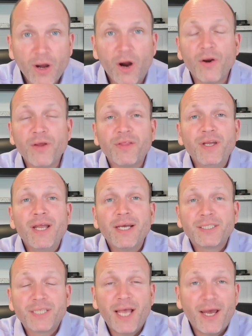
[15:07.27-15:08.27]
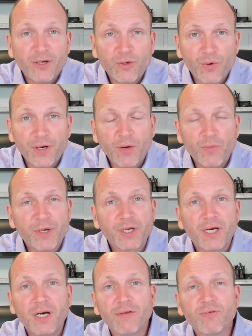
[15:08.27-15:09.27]
All right, the next category I want to
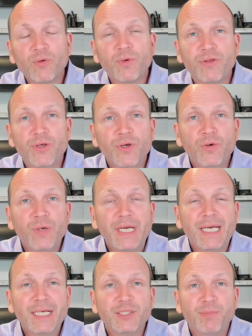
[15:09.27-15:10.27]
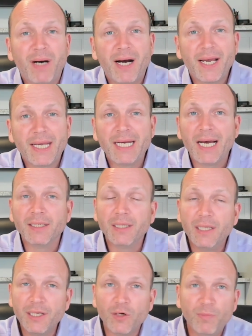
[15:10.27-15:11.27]
cover with you is buying a
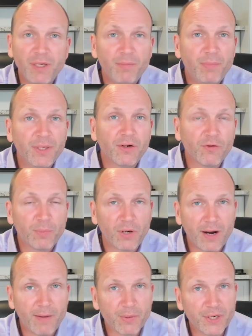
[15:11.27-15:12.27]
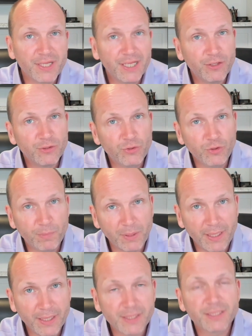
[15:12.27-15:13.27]
little bit bigger property than a
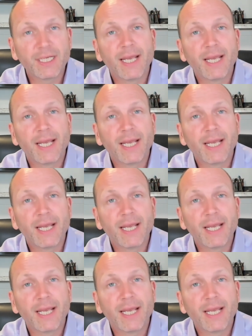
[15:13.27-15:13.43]
duplex,